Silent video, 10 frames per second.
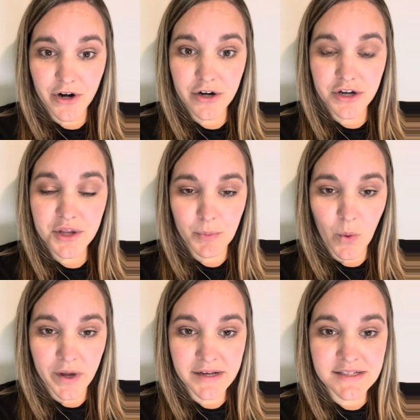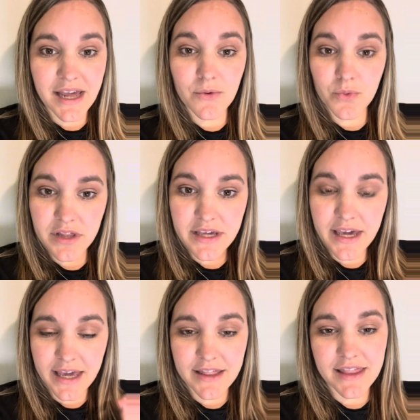earned the point and really
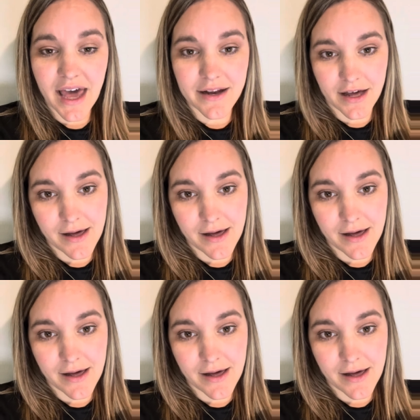hit that